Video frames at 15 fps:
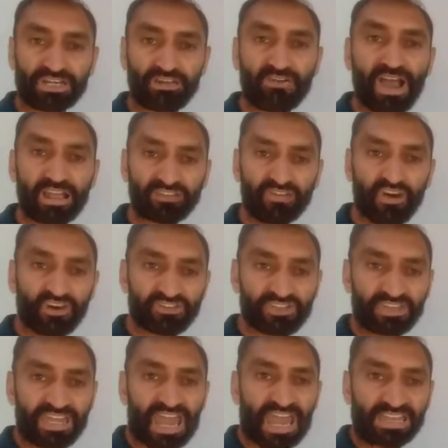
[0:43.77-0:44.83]
rewind
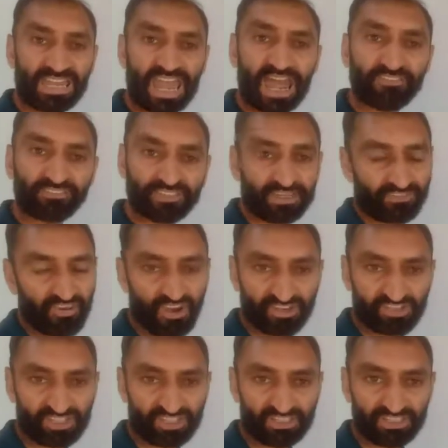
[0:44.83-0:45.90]
function and ftell
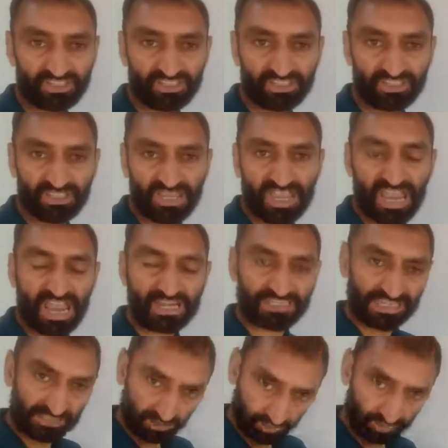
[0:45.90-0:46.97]
function. And
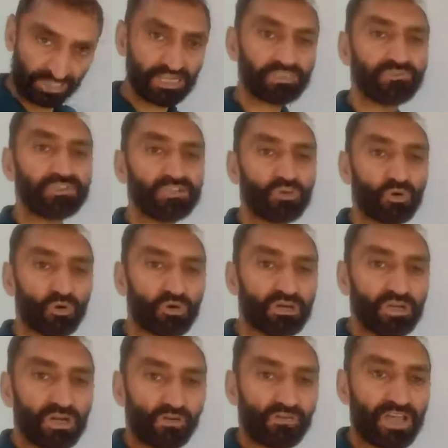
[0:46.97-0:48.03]
in today's video
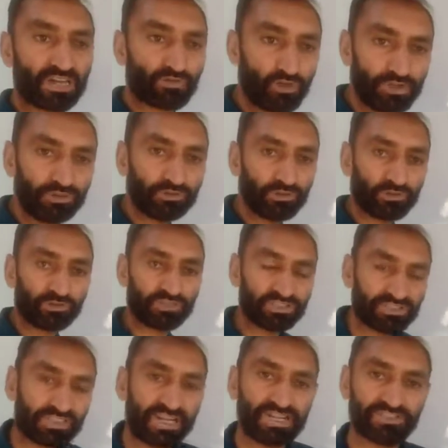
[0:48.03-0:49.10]
we are going
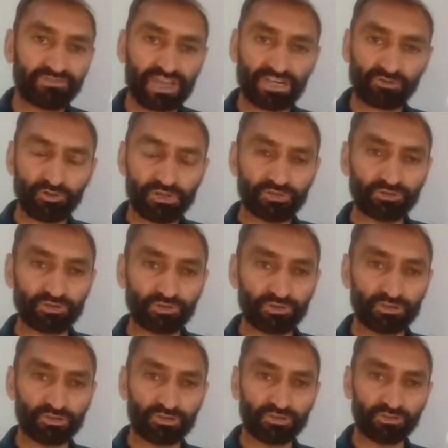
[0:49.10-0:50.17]

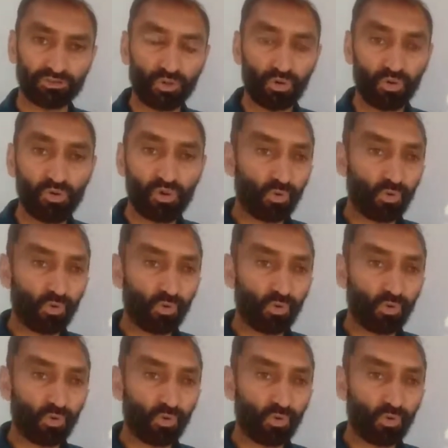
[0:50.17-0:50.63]
to know